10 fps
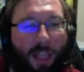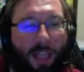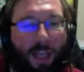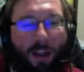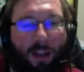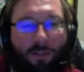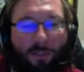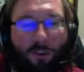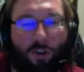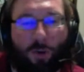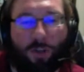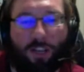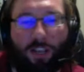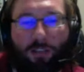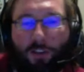And I have no
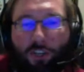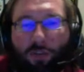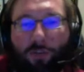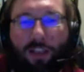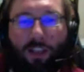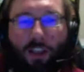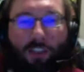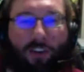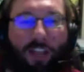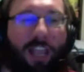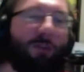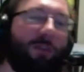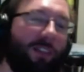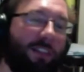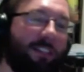idea if I should have either A,
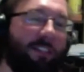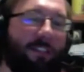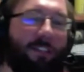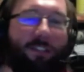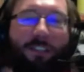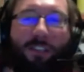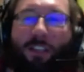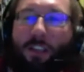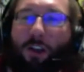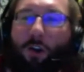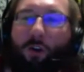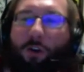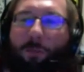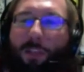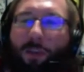revealed that's existence,
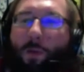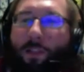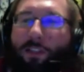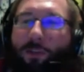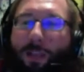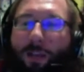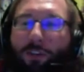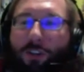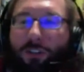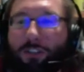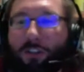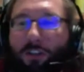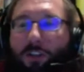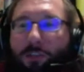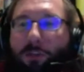or B, when that's coming out, because it's
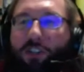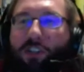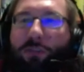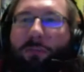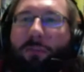not on the spreadsheet.